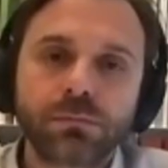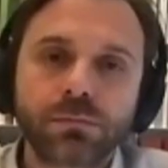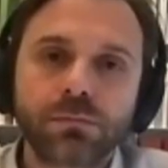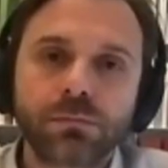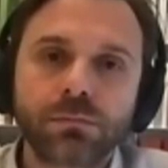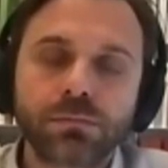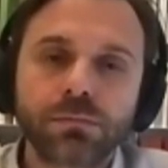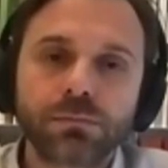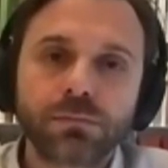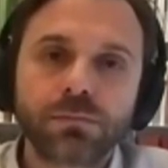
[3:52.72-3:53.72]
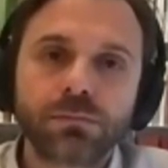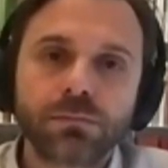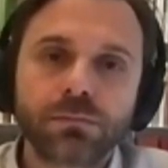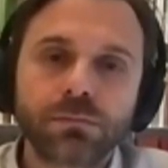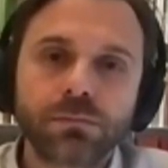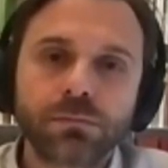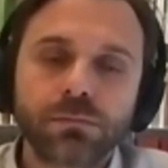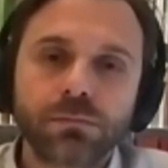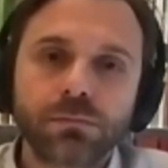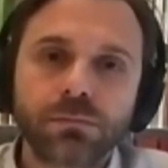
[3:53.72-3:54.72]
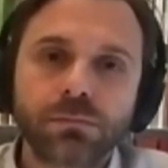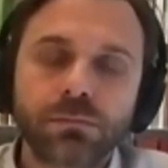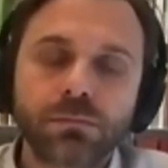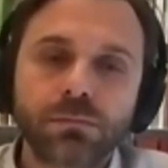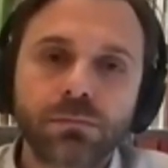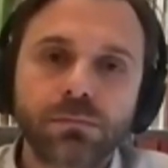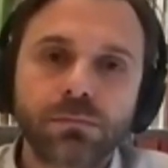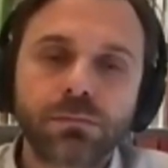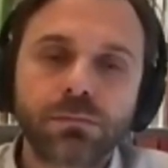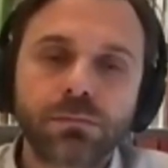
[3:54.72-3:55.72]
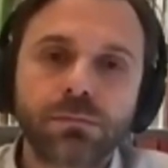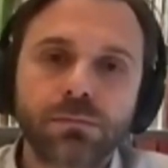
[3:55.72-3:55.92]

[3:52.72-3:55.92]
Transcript: This person isn't speaking.